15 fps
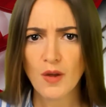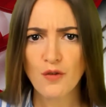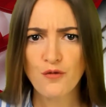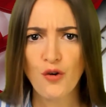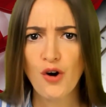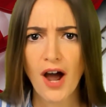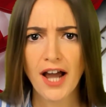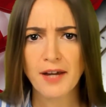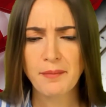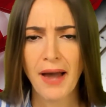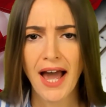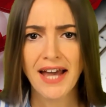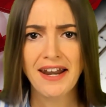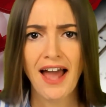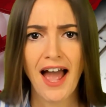for
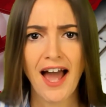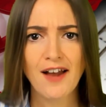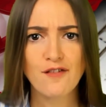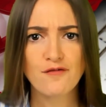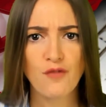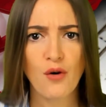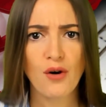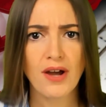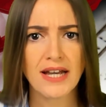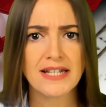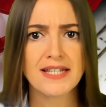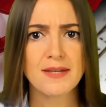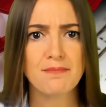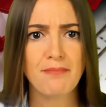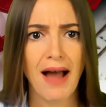iPad and for
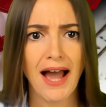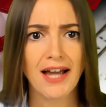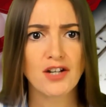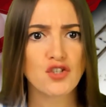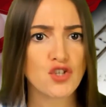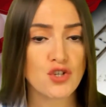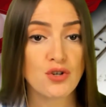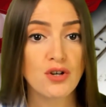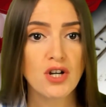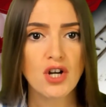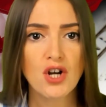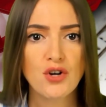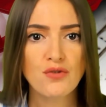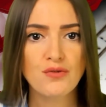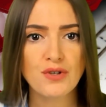its Mac to
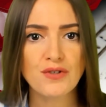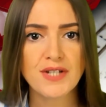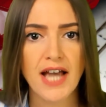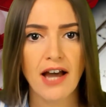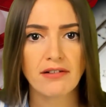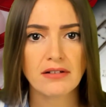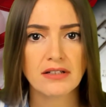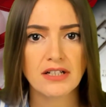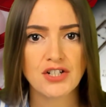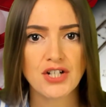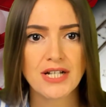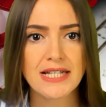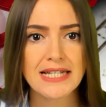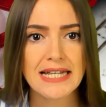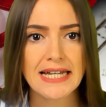root out
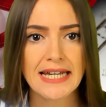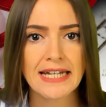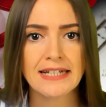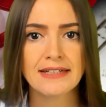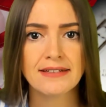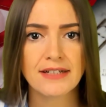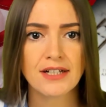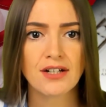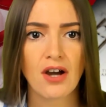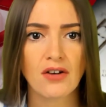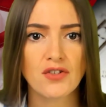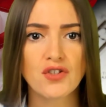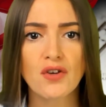glitches in the code.